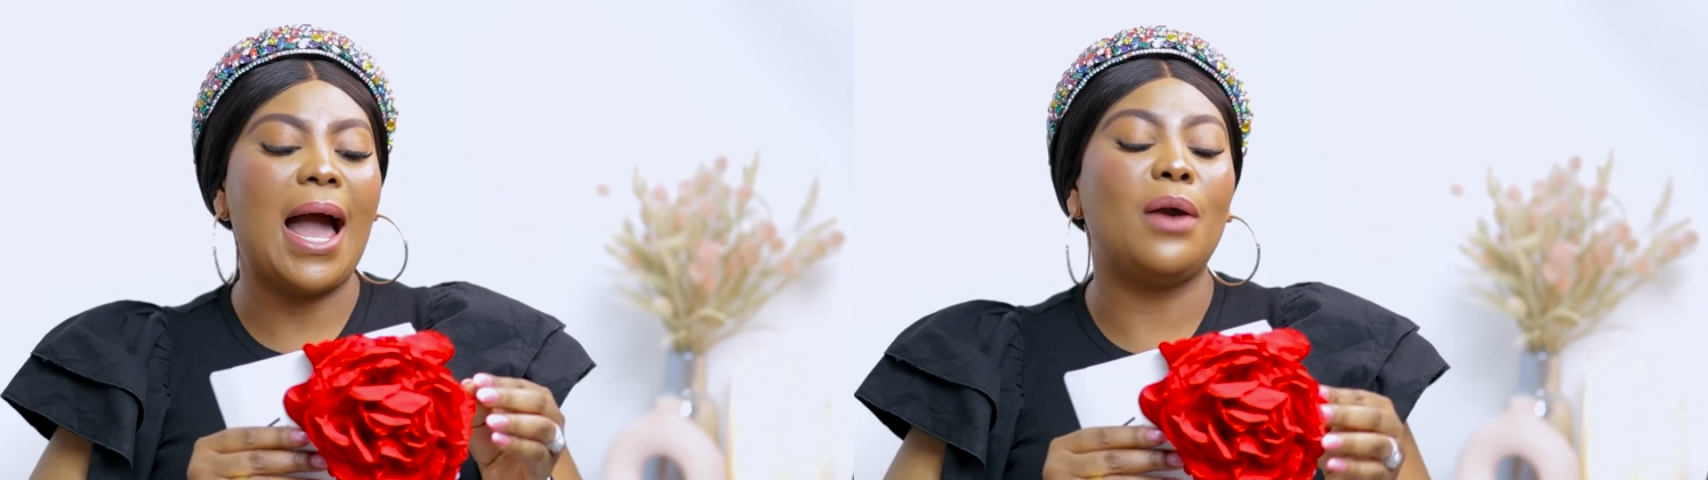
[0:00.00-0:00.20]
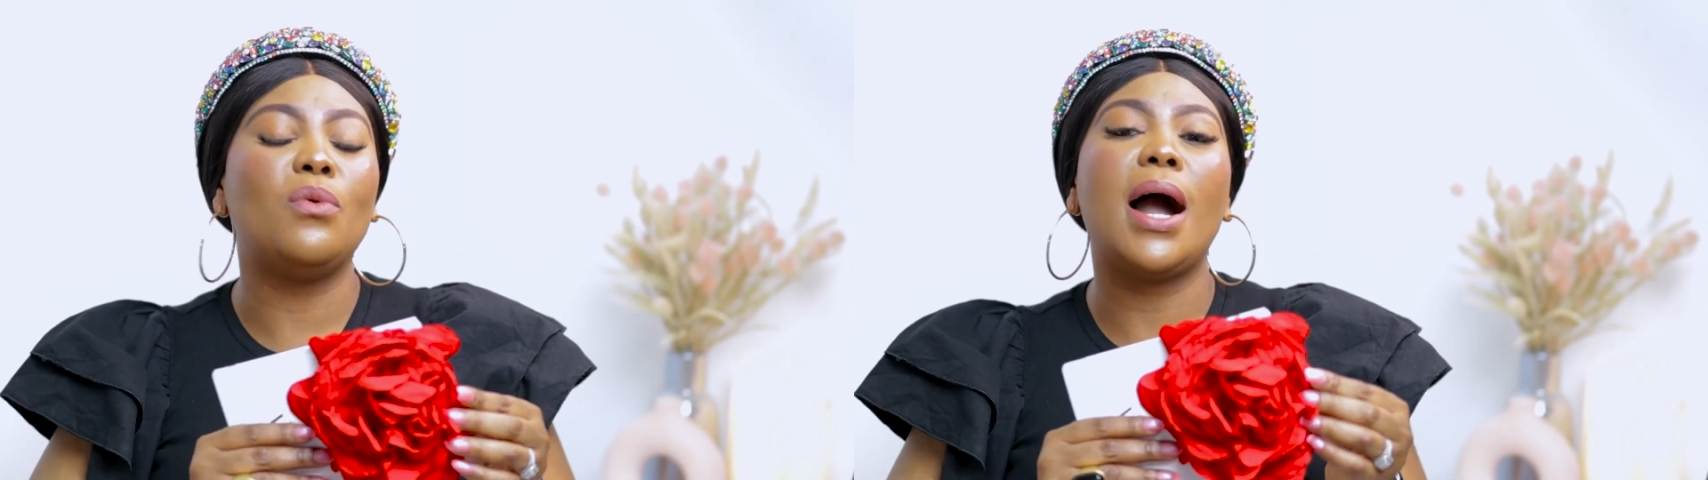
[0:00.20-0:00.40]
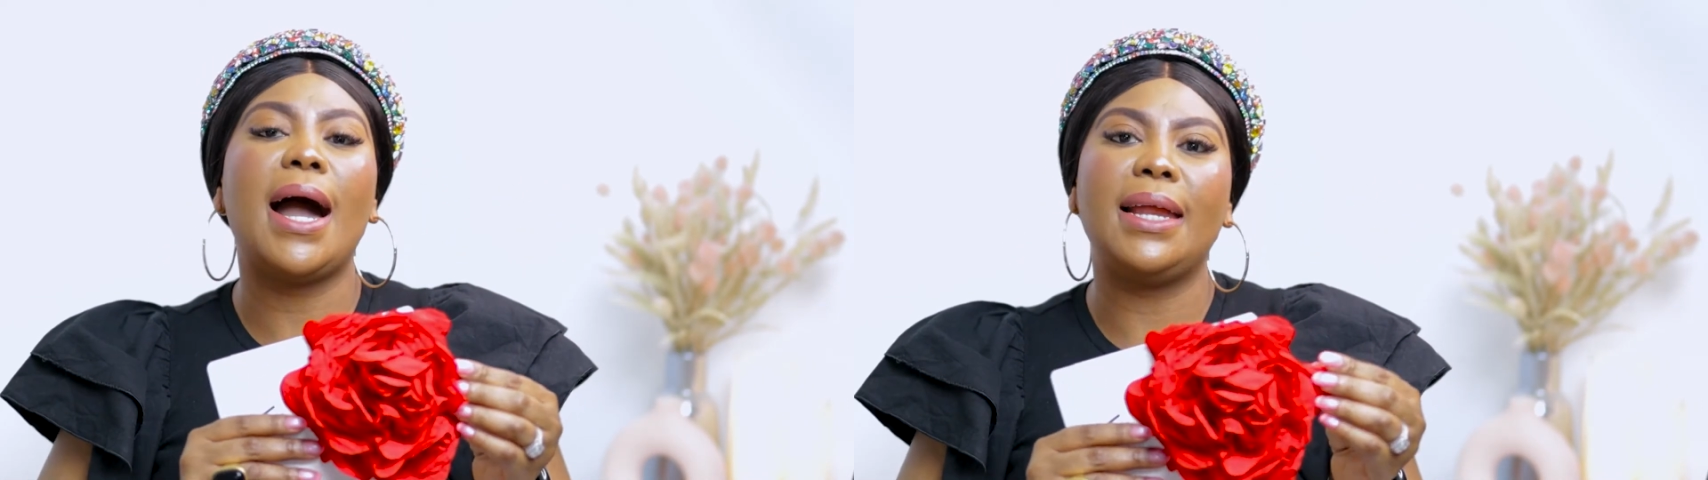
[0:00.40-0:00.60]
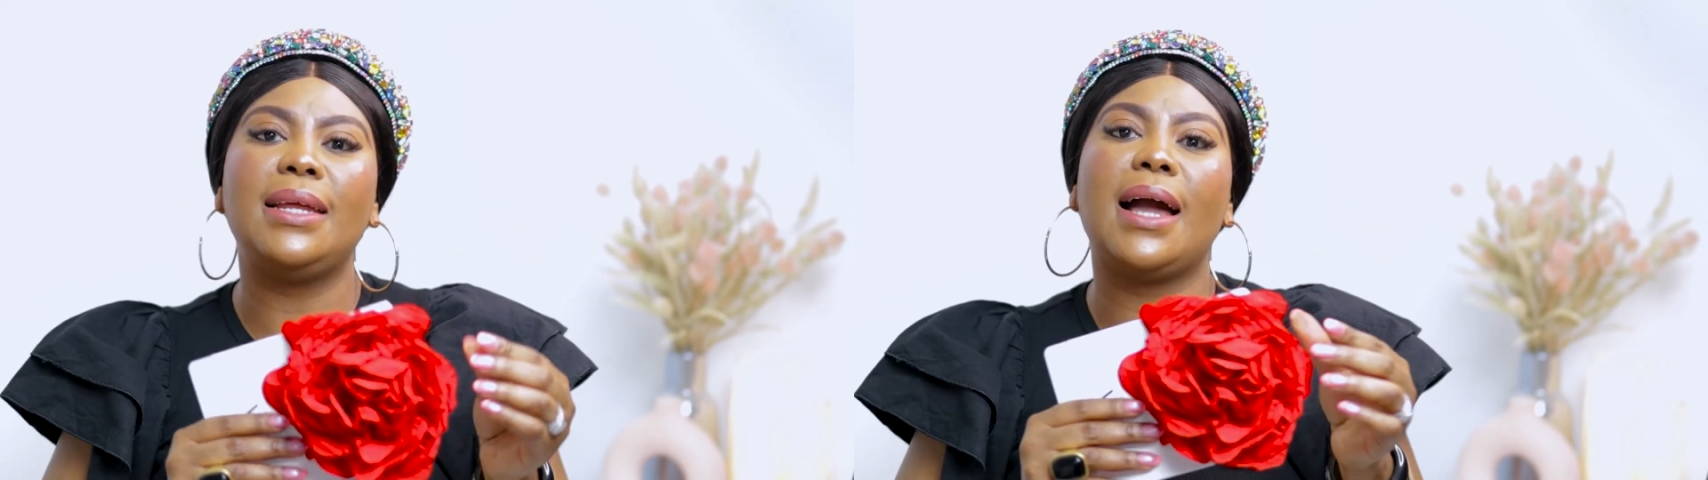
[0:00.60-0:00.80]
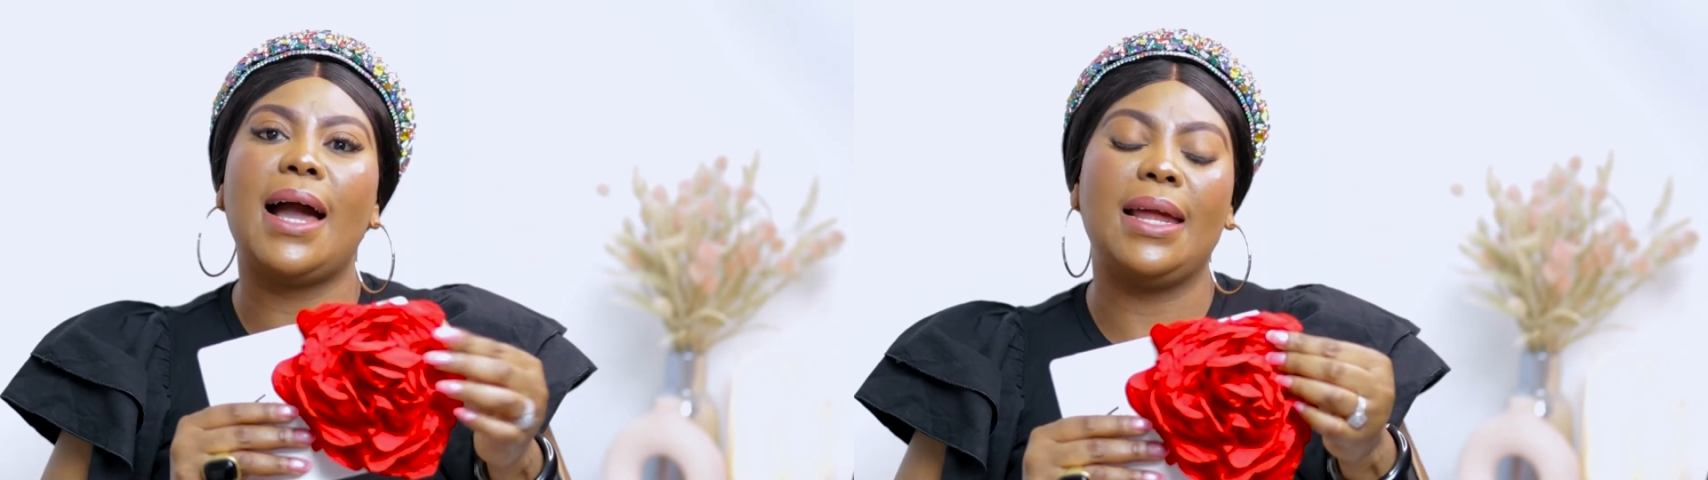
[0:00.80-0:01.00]
will
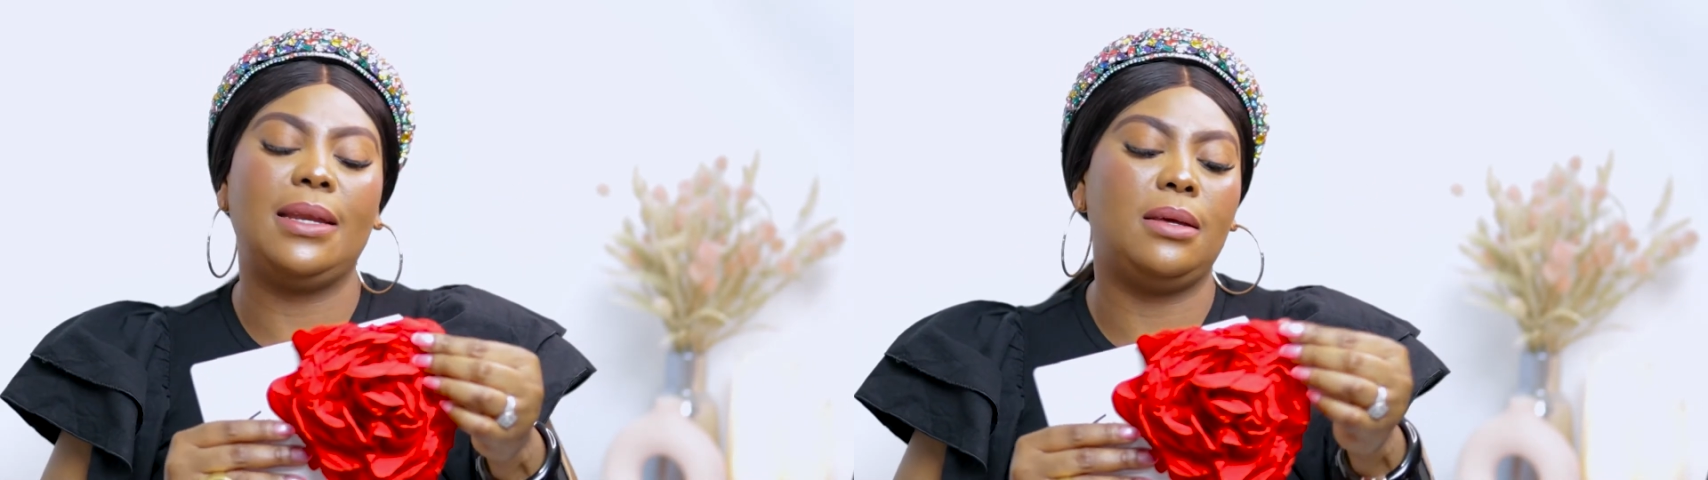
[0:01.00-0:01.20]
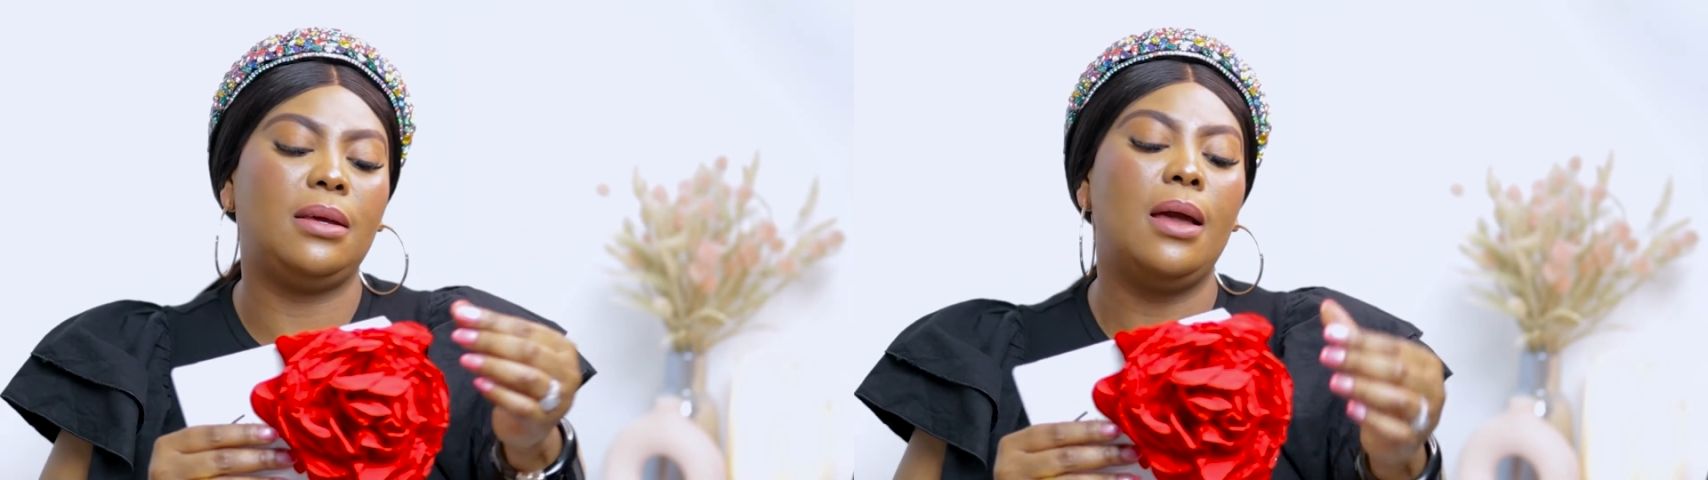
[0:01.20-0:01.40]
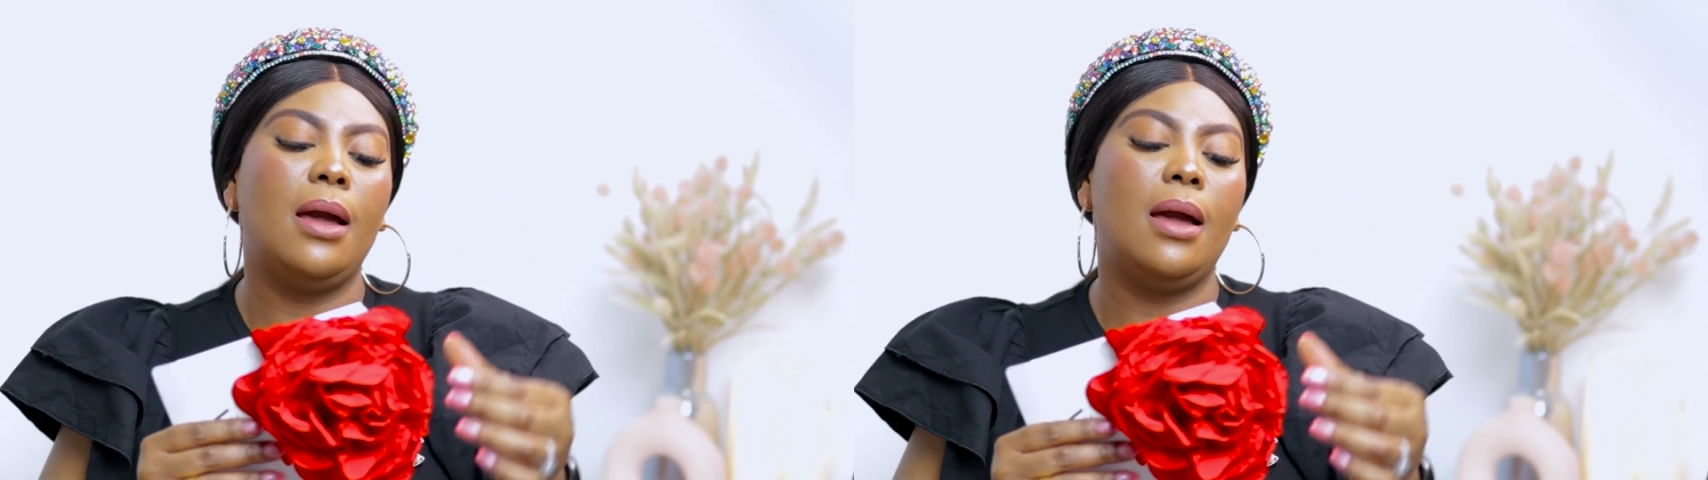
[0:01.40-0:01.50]
highly